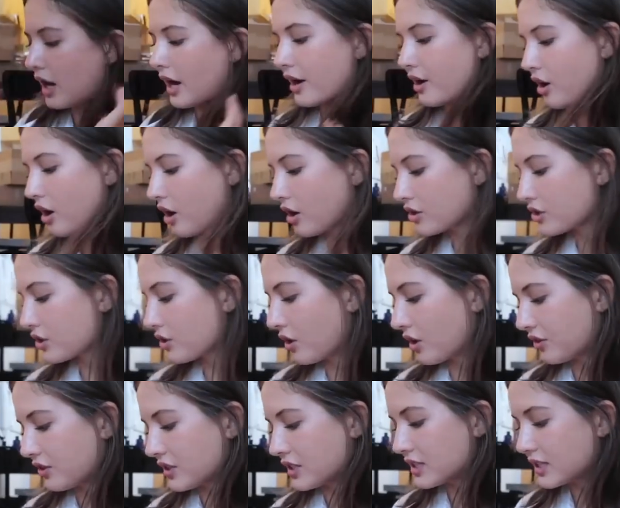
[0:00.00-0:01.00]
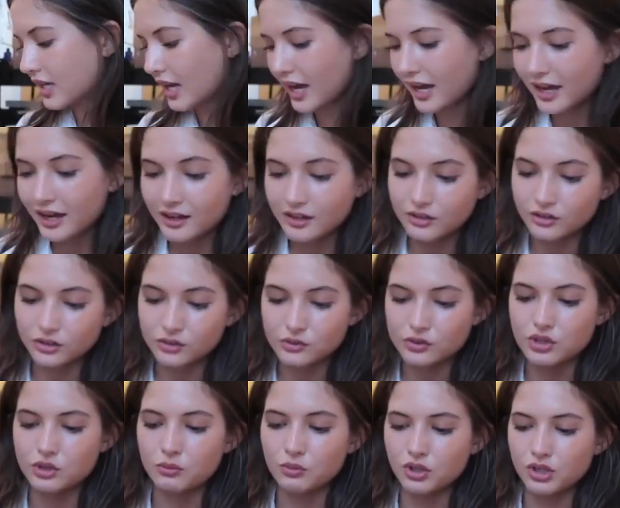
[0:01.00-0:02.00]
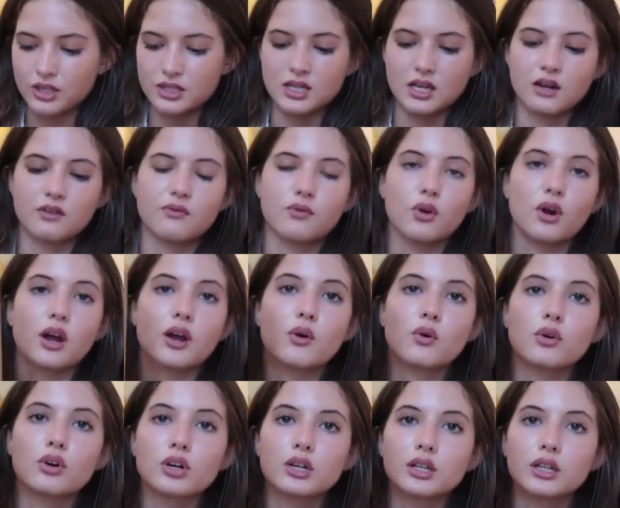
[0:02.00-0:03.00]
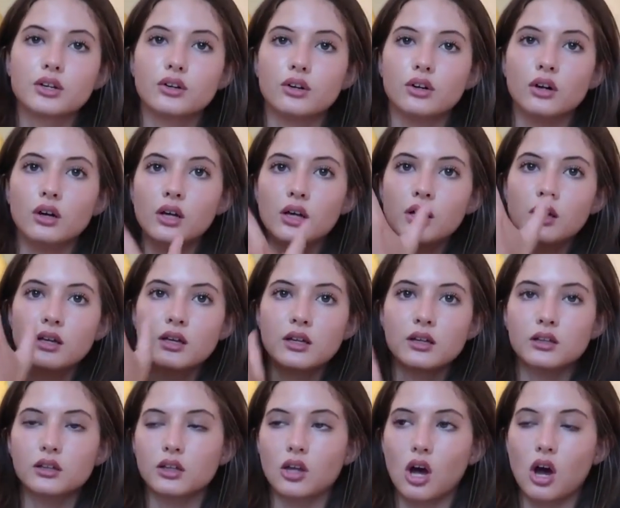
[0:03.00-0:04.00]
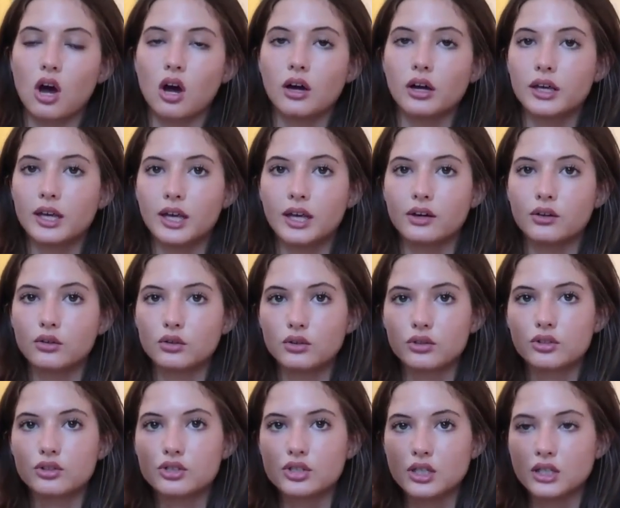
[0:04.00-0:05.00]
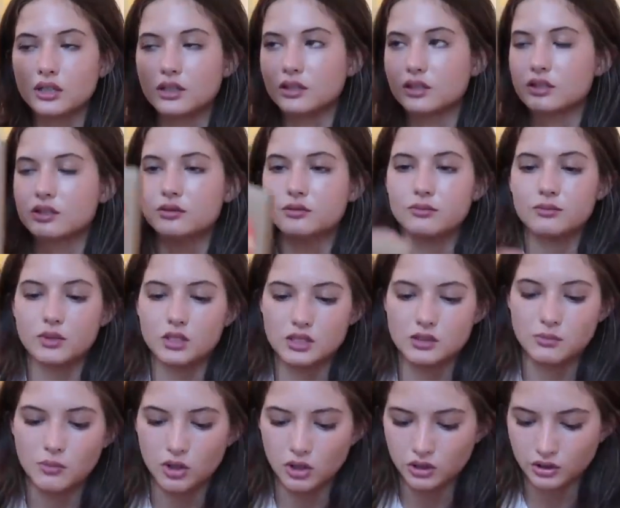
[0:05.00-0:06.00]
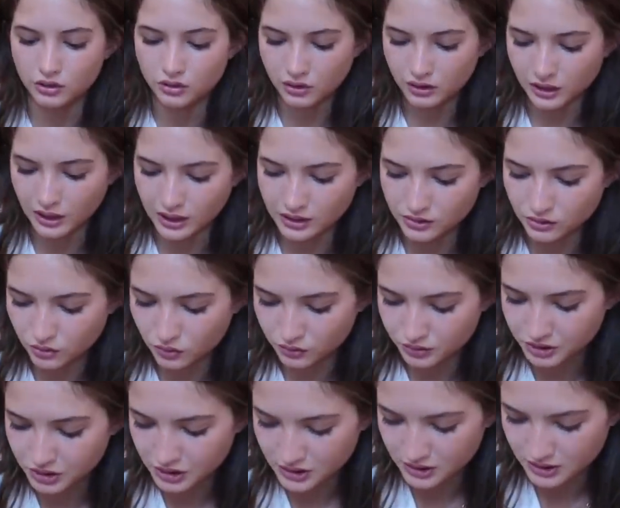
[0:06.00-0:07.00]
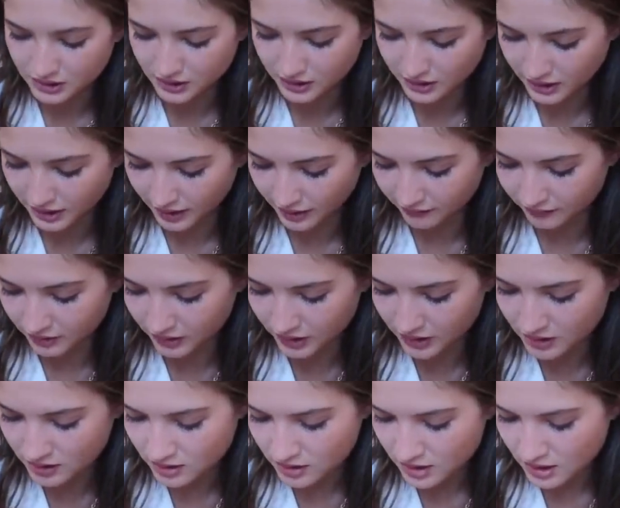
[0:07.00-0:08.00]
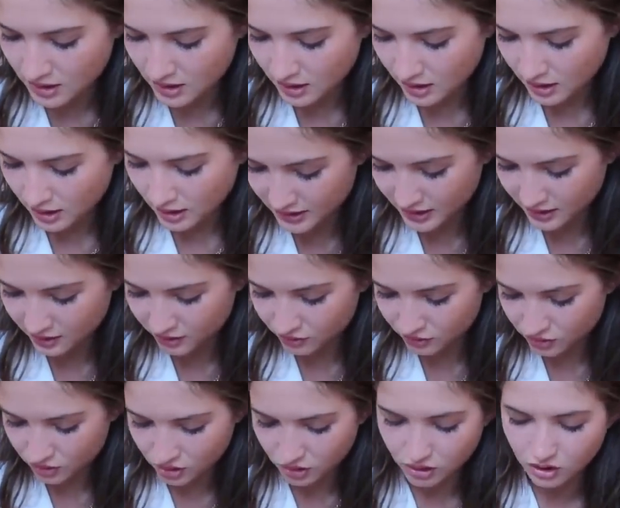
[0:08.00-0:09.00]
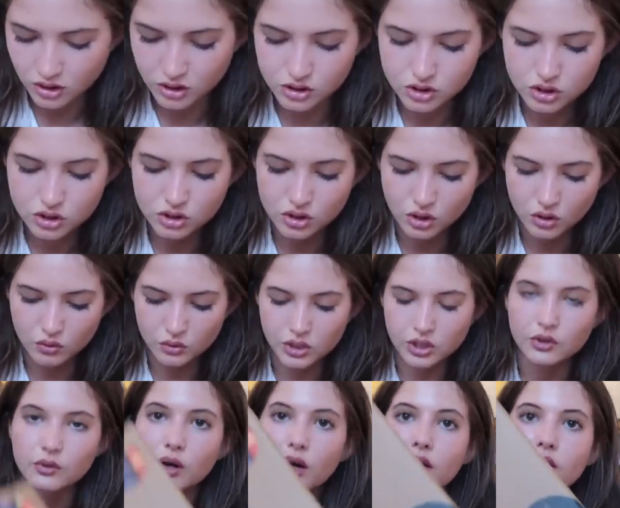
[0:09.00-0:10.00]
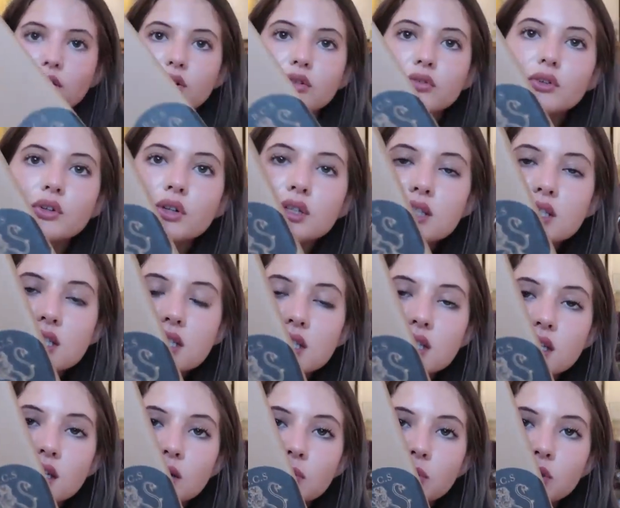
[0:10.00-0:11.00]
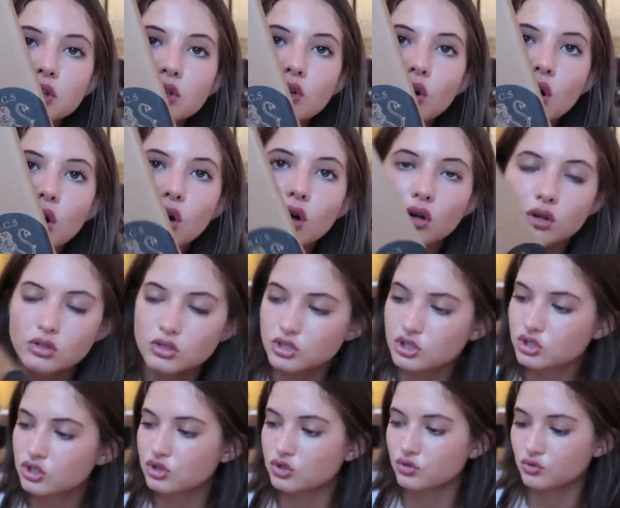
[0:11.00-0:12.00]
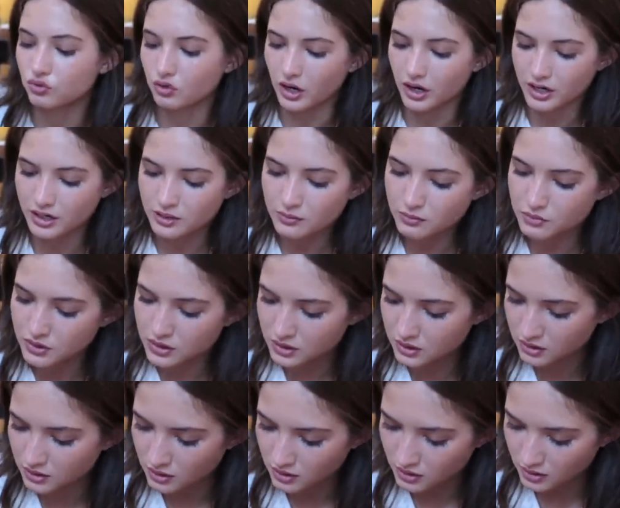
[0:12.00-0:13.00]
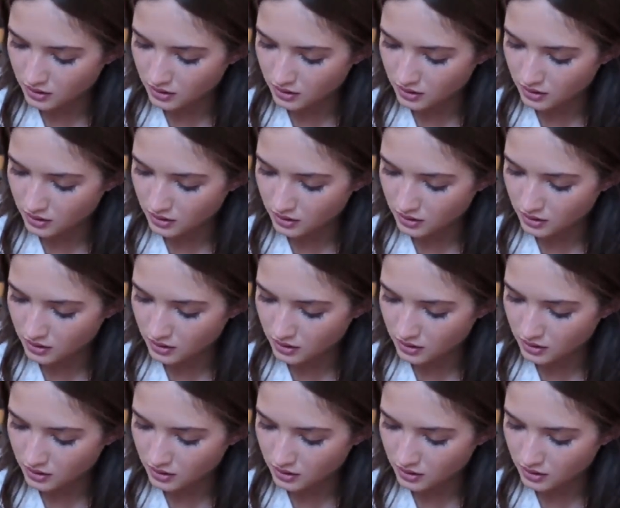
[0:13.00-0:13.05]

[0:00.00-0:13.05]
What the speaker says: I also got these candles, which I'm really excited for. I ordered little long candle holders, like the small little glass holders, because I didn't have any. These candles are so cute. I don't know if you can see, but they're all striped.